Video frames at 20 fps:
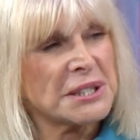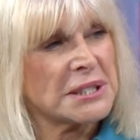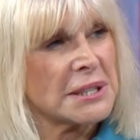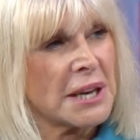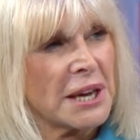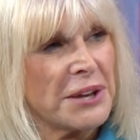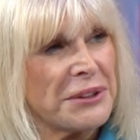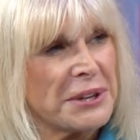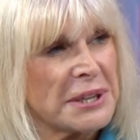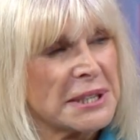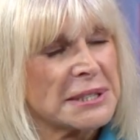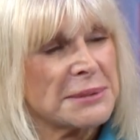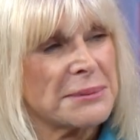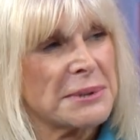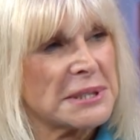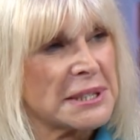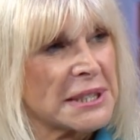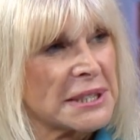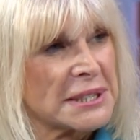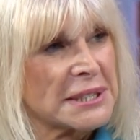I think it's the
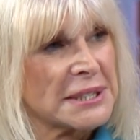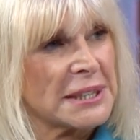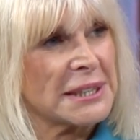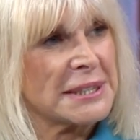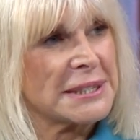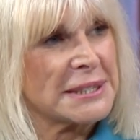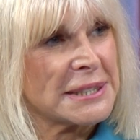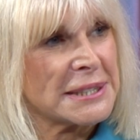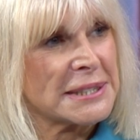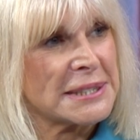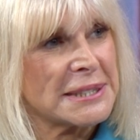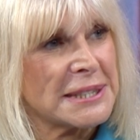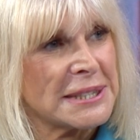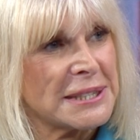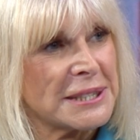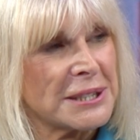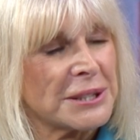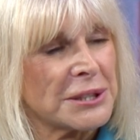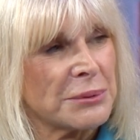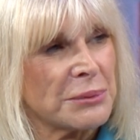most exciting
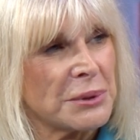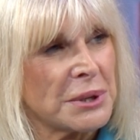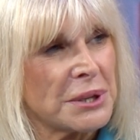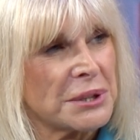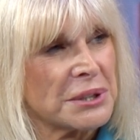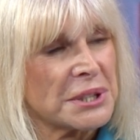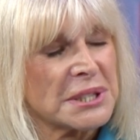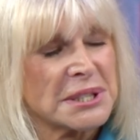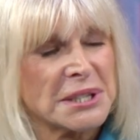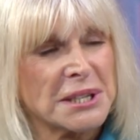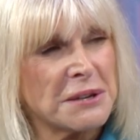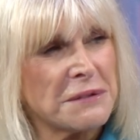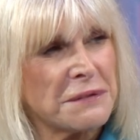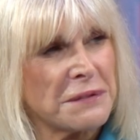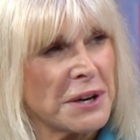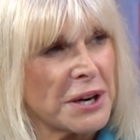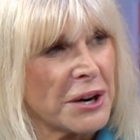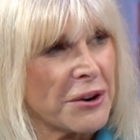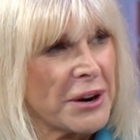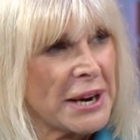city in the world. It's so
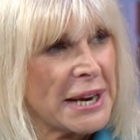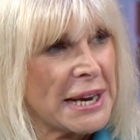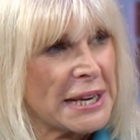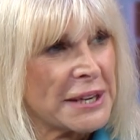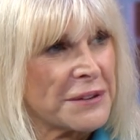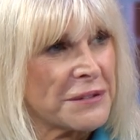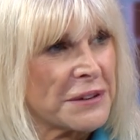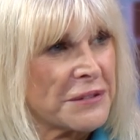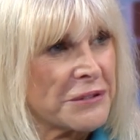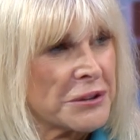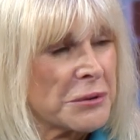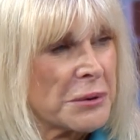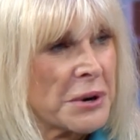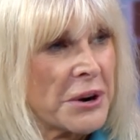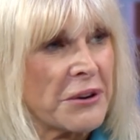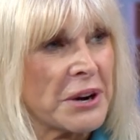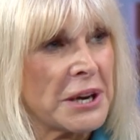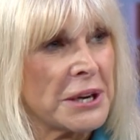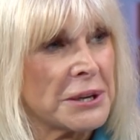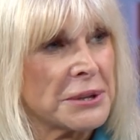far ahead of
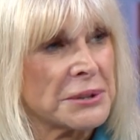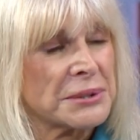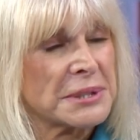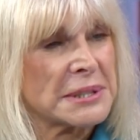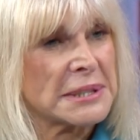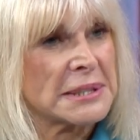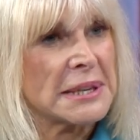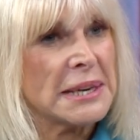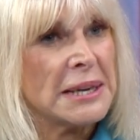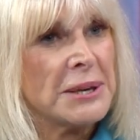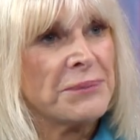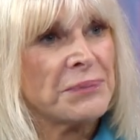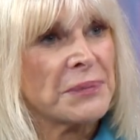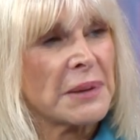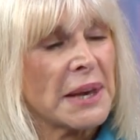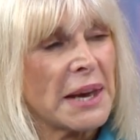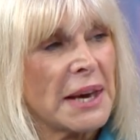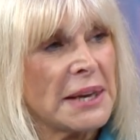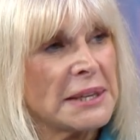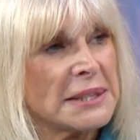everywhere else.
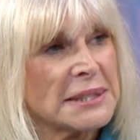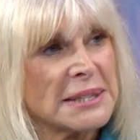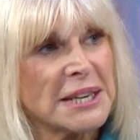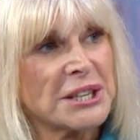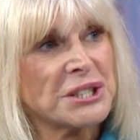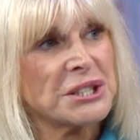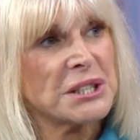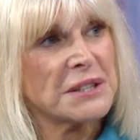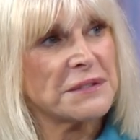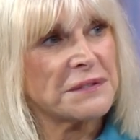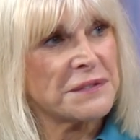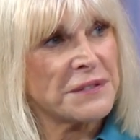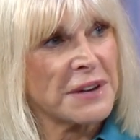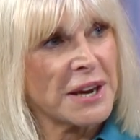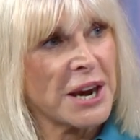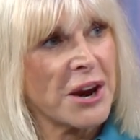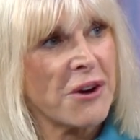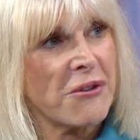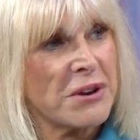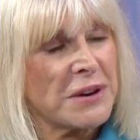And it's actually a
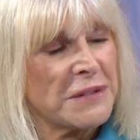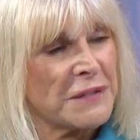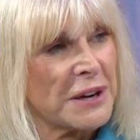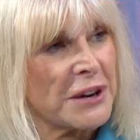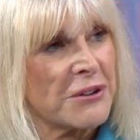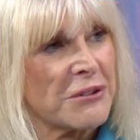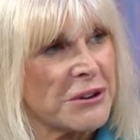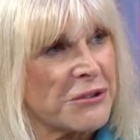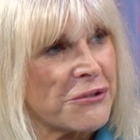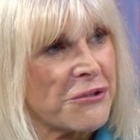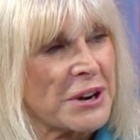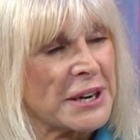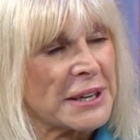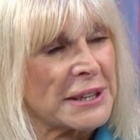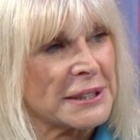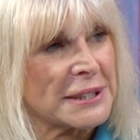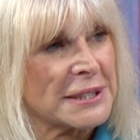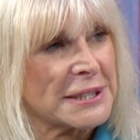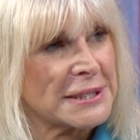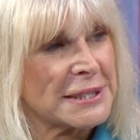very, very
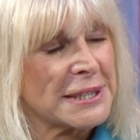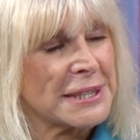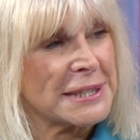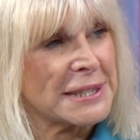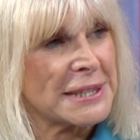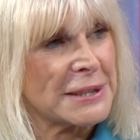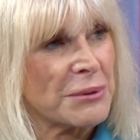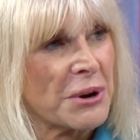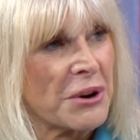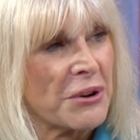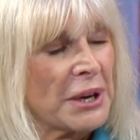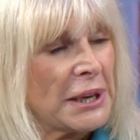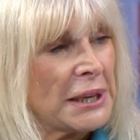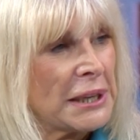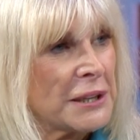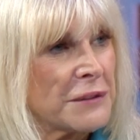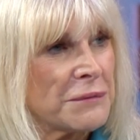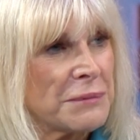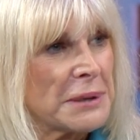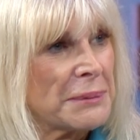friendly city. Where I
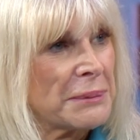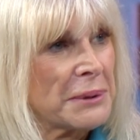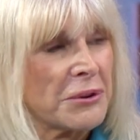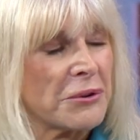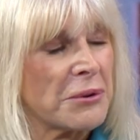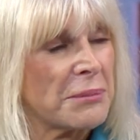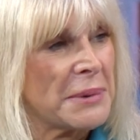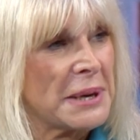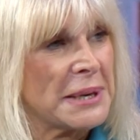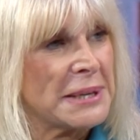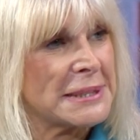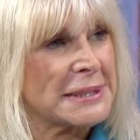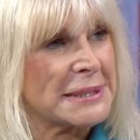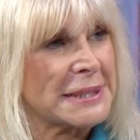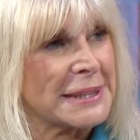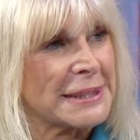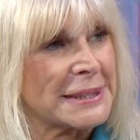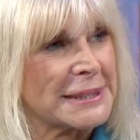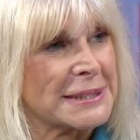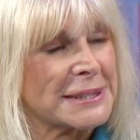live, people are
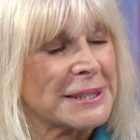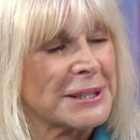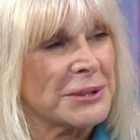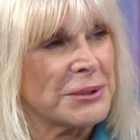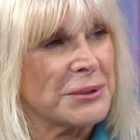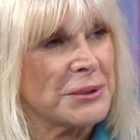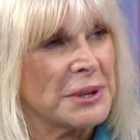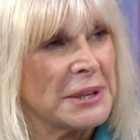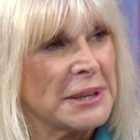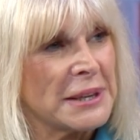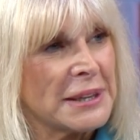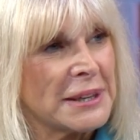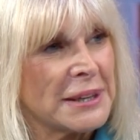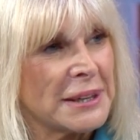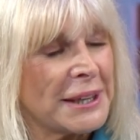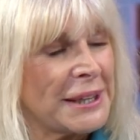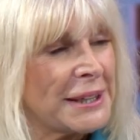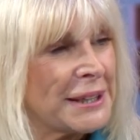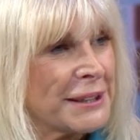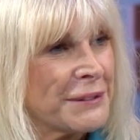amazing. So
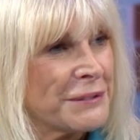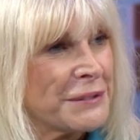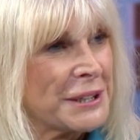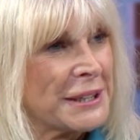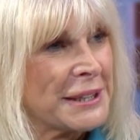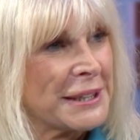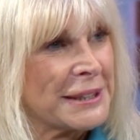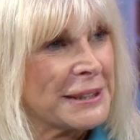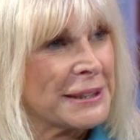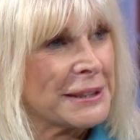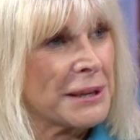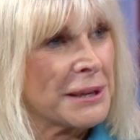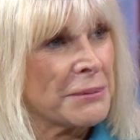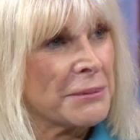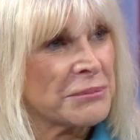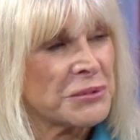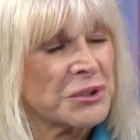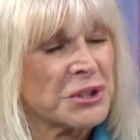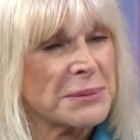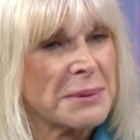I love it here.
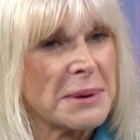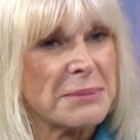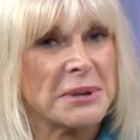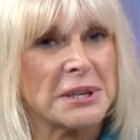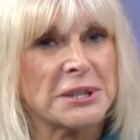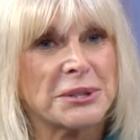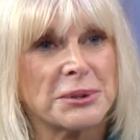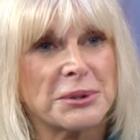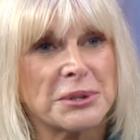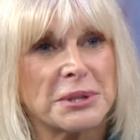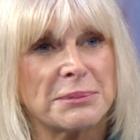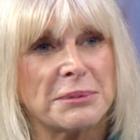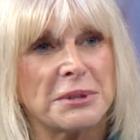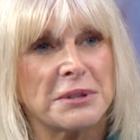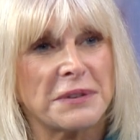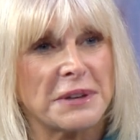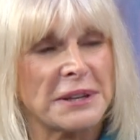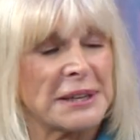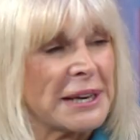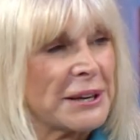I'm trying to make my daughter move
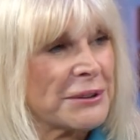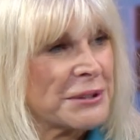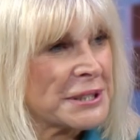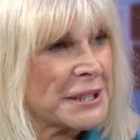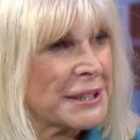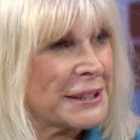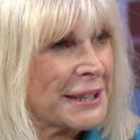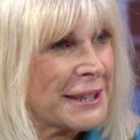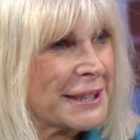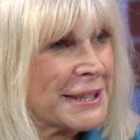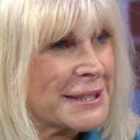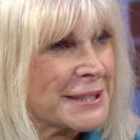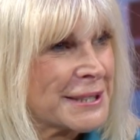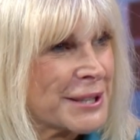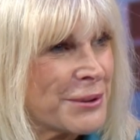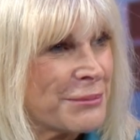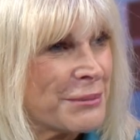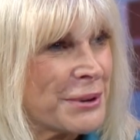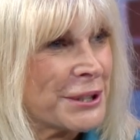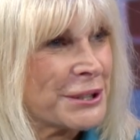here now because I like it
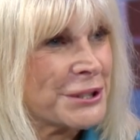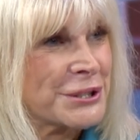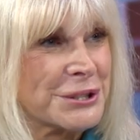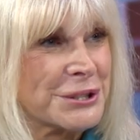so much.